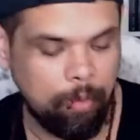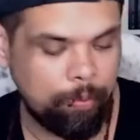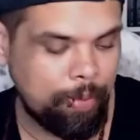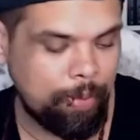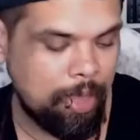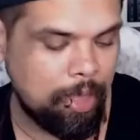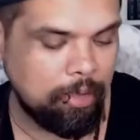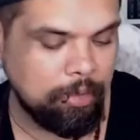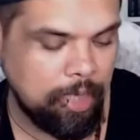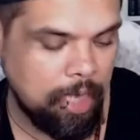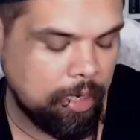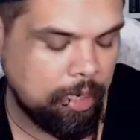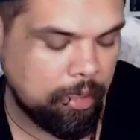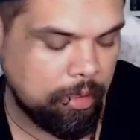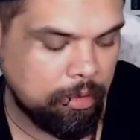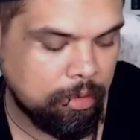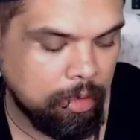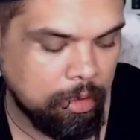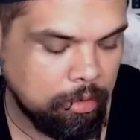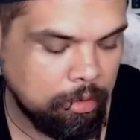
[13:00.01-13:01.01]
So Beltane
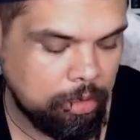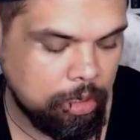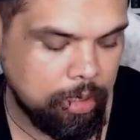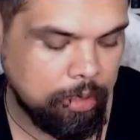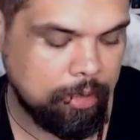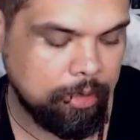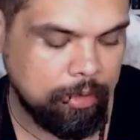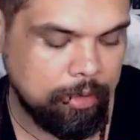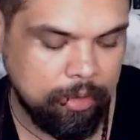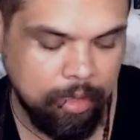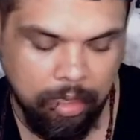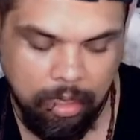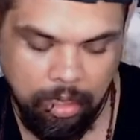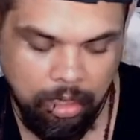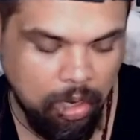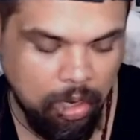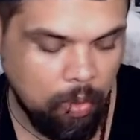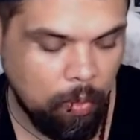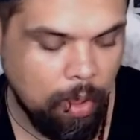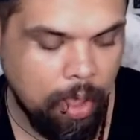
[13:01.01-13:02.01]
Indulgence is like,
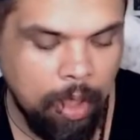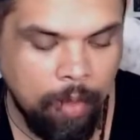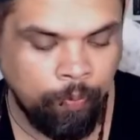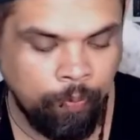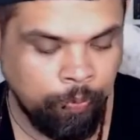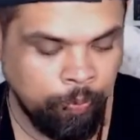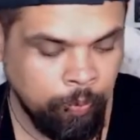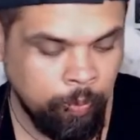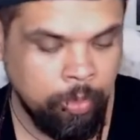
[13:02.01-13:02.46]
you know what?